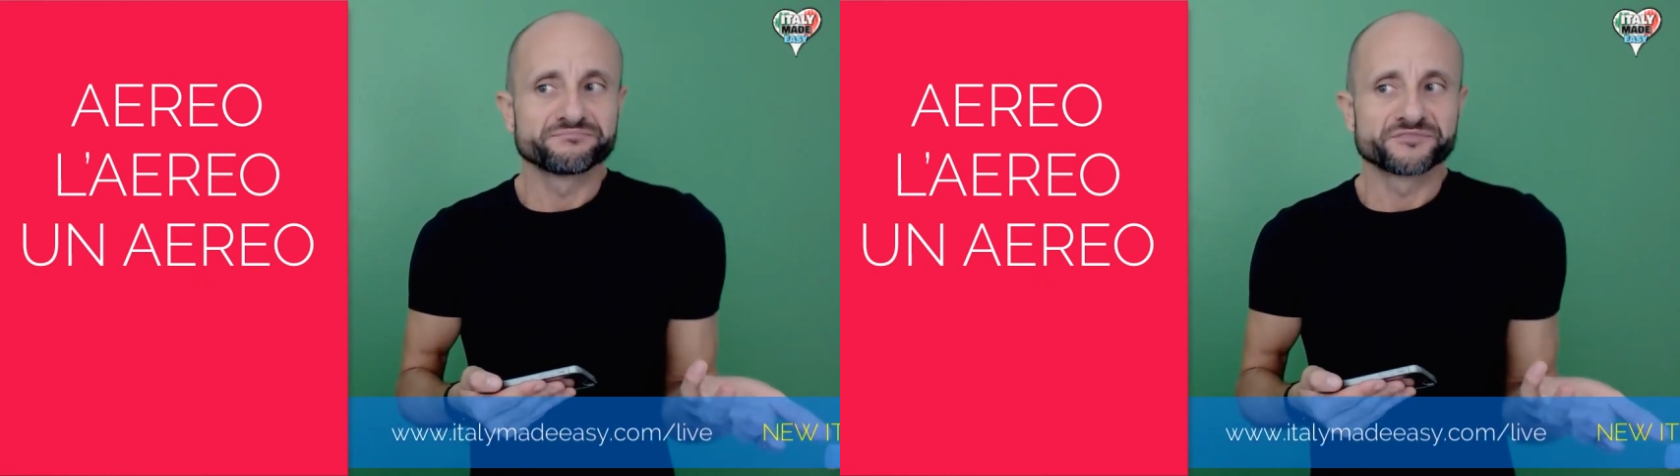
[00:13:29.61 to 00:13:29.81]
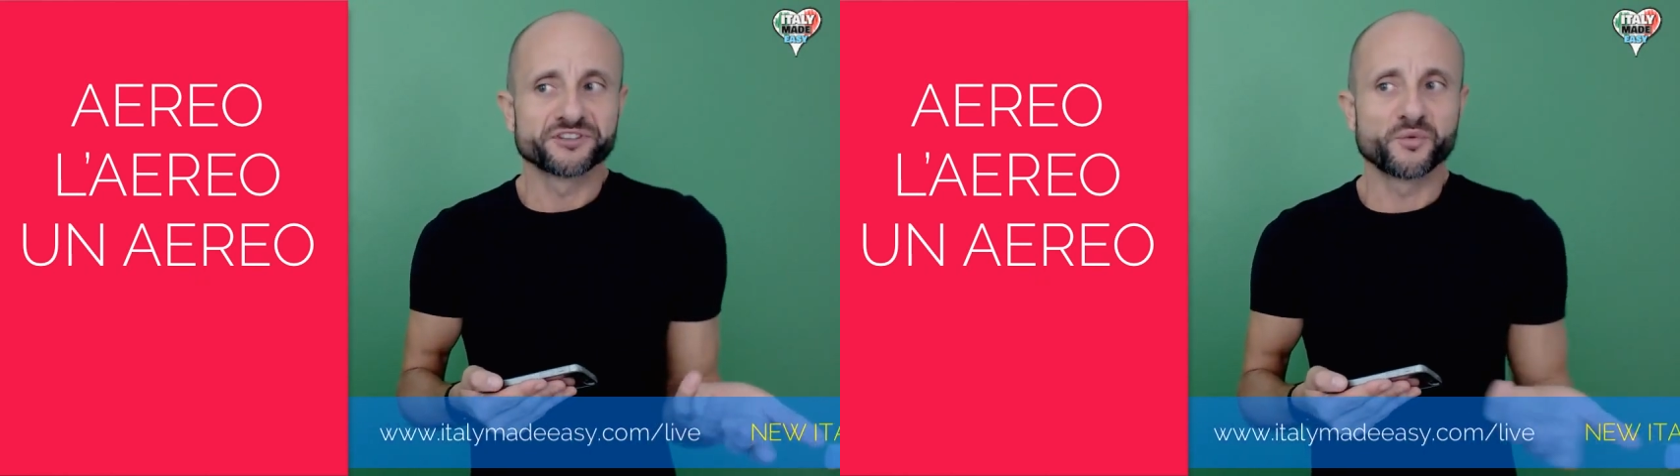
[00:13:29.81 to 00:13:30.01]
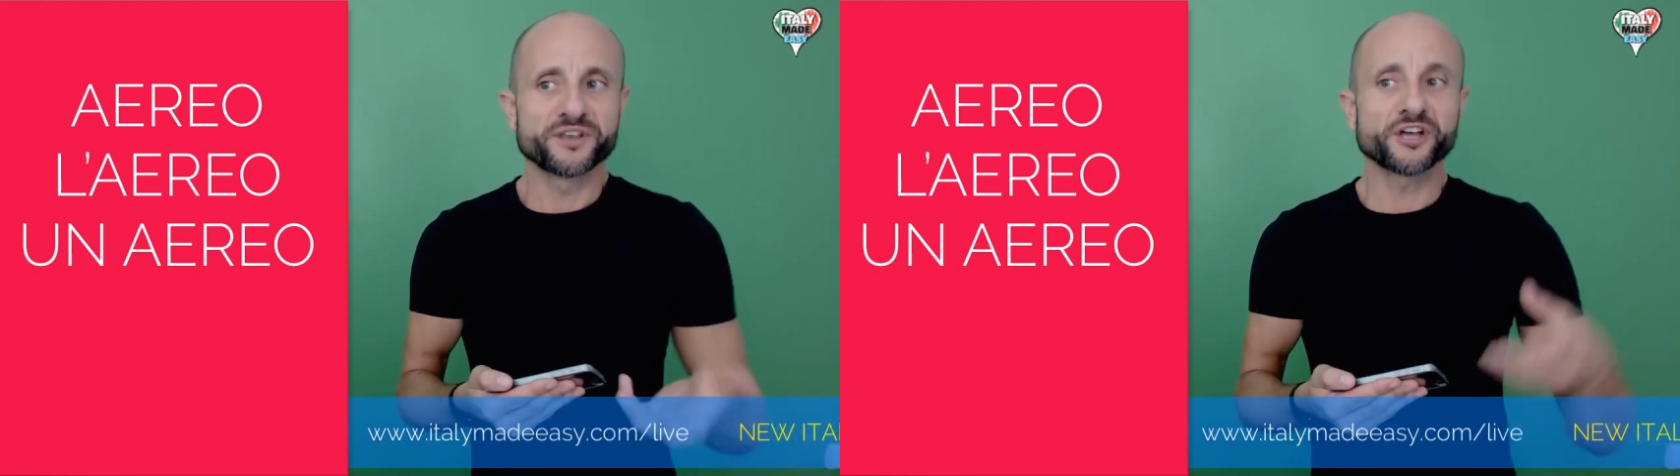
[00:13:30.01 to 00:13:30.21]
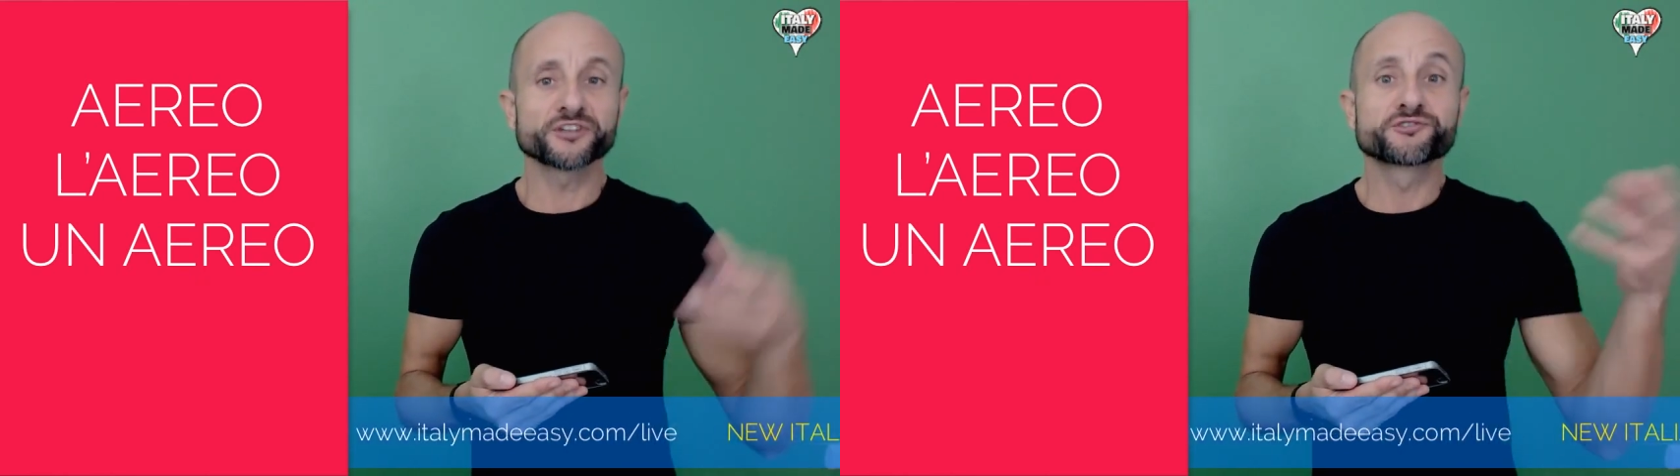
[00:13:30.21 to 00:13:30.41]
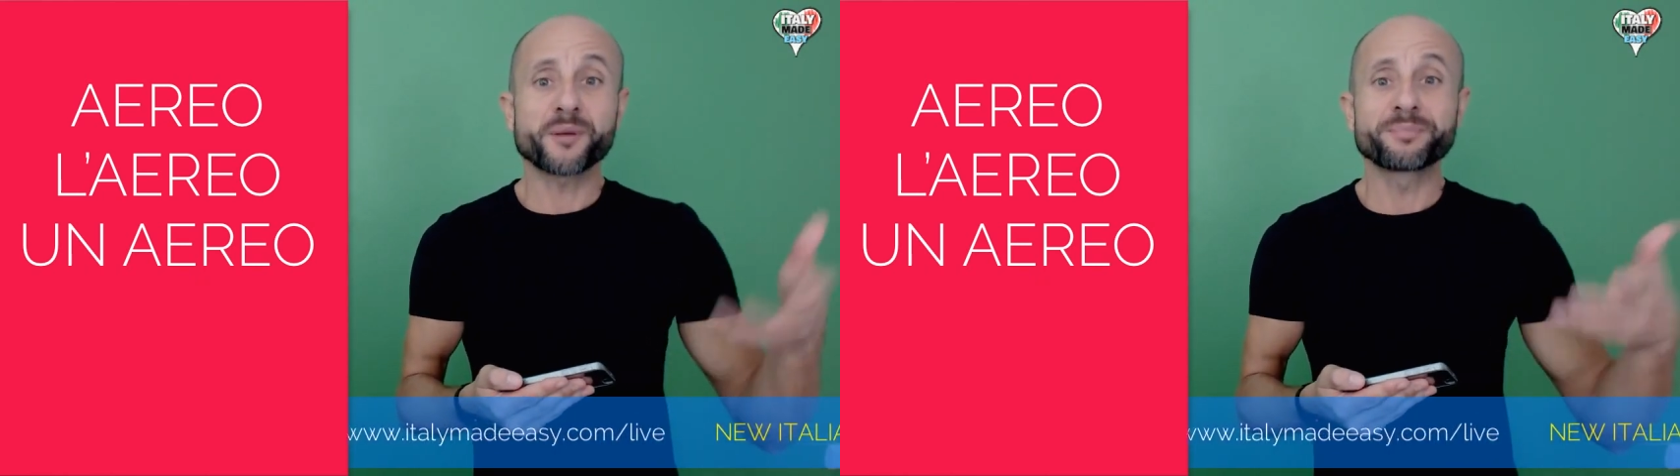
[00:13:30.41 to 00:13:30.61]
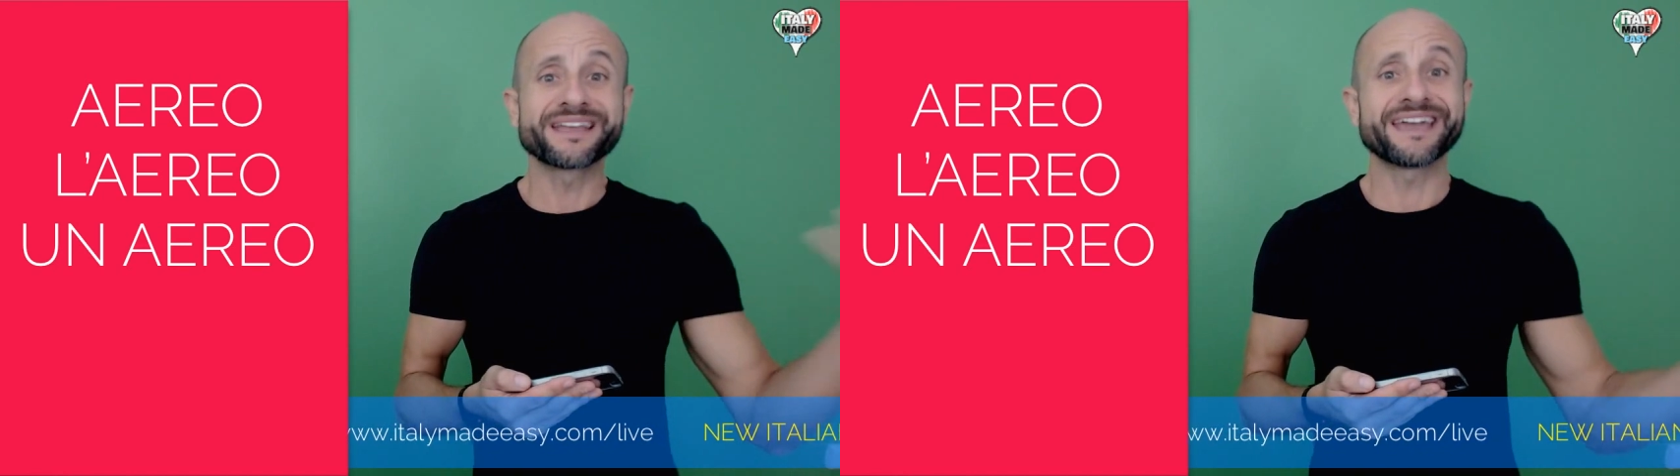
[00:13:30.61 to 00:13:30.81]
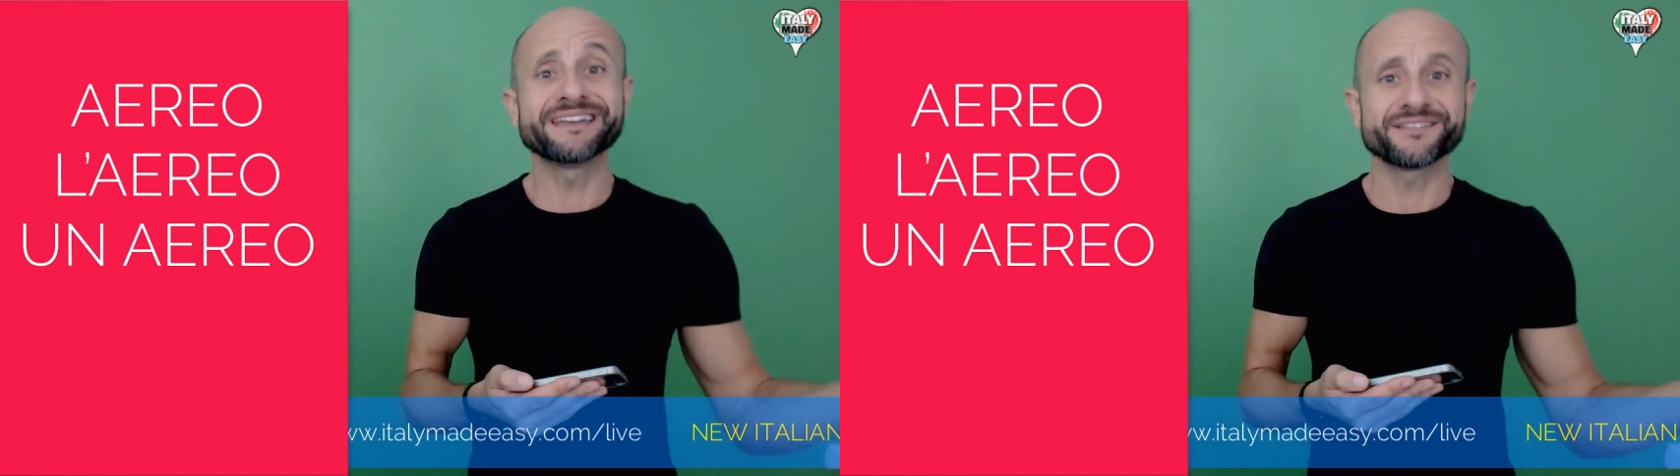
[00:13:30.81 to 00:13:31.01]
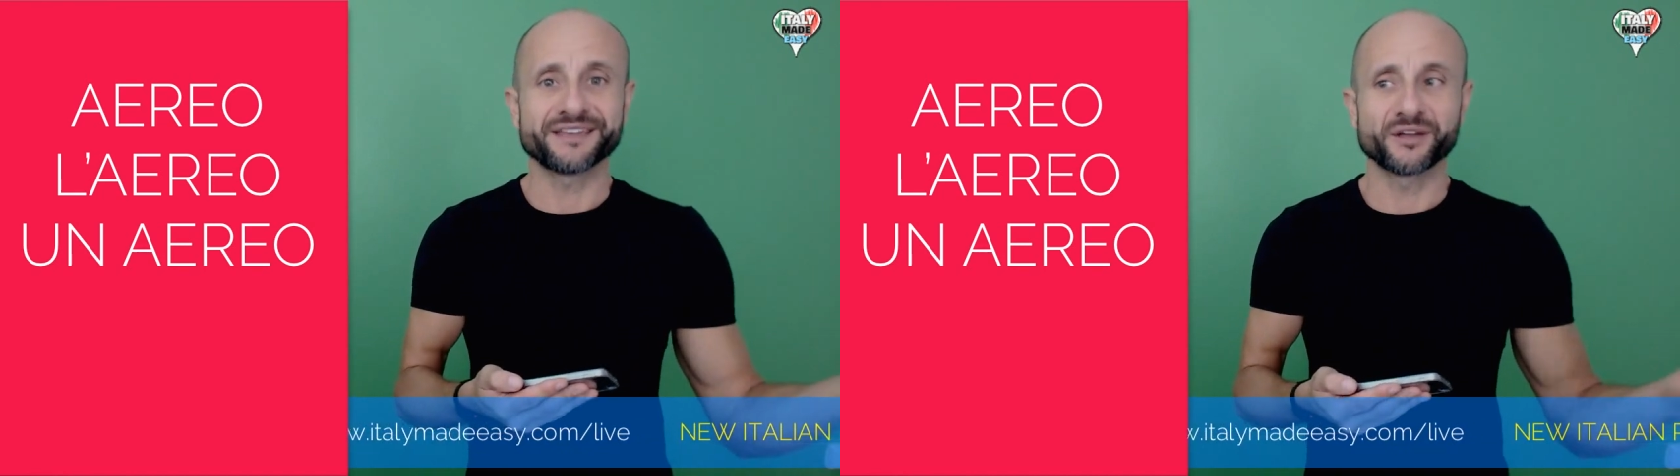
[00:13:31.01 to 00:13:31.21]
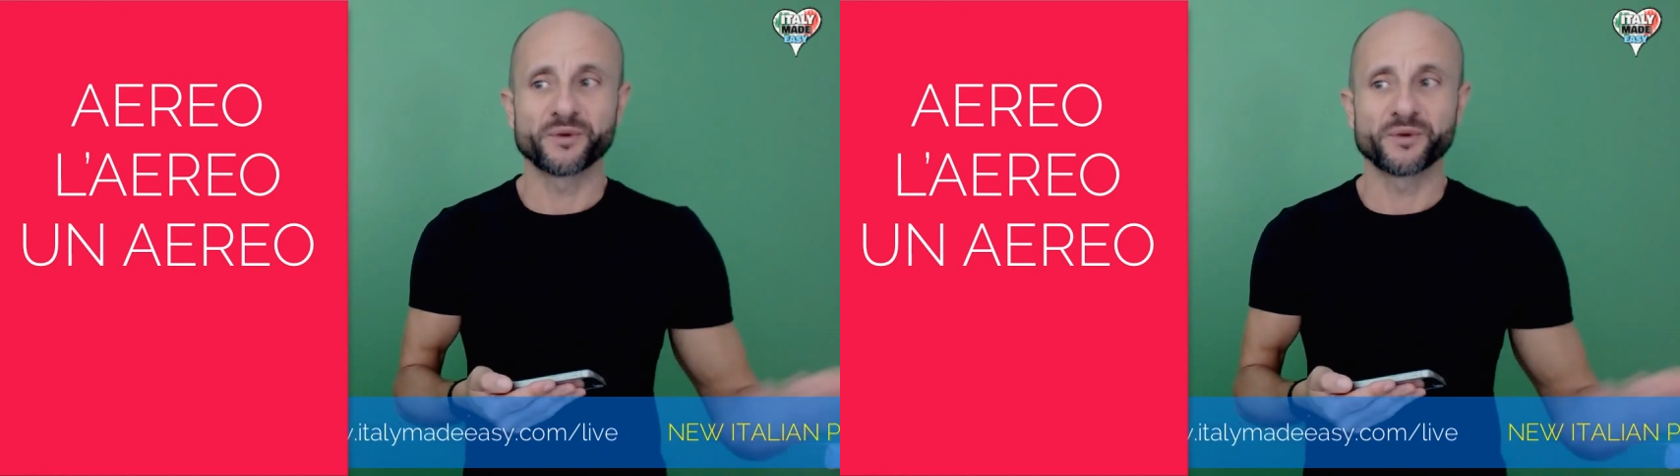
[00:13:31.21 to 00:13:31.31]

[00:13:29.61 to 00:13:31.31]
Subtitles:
So we're not dropping anything